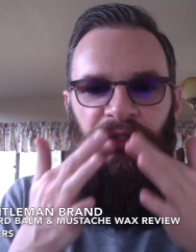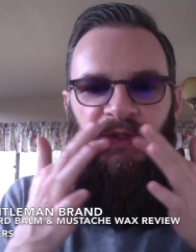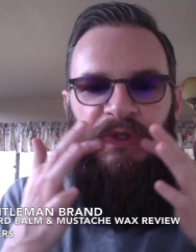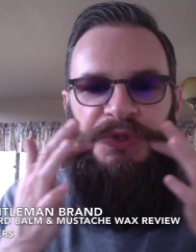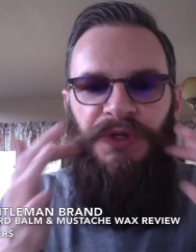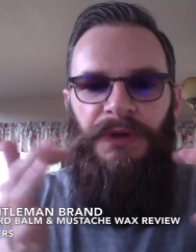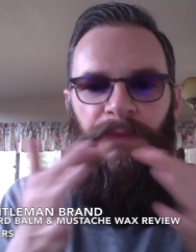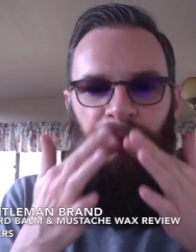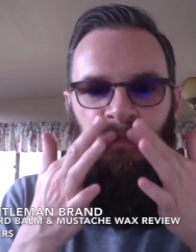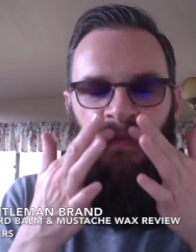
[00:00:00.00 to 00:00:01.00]
sure
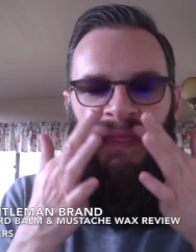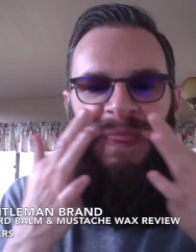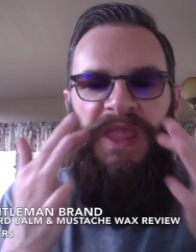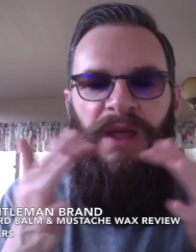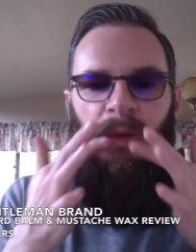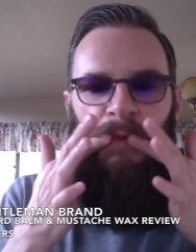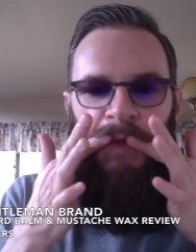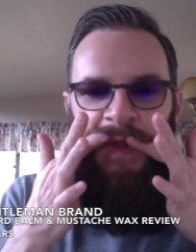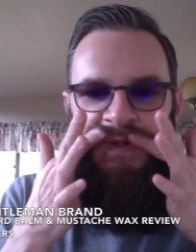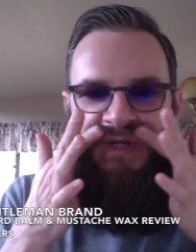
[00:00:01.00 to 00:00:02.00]

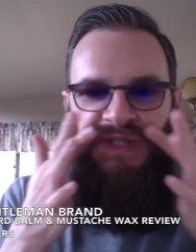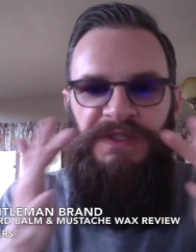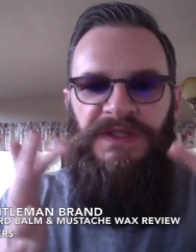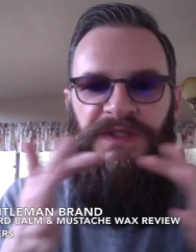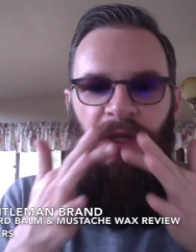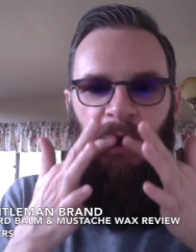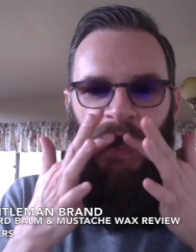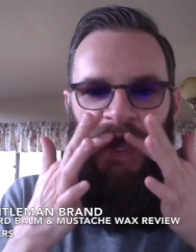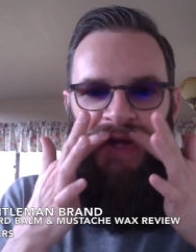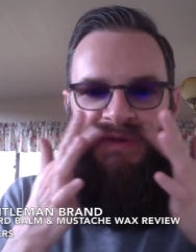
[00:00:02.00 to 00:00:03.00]
that it tries to stay
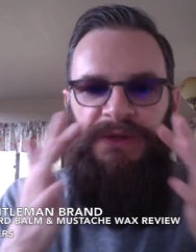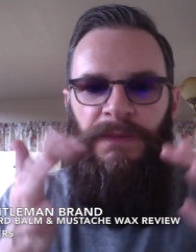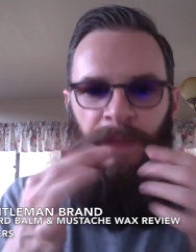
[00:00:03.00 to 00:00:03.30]
out.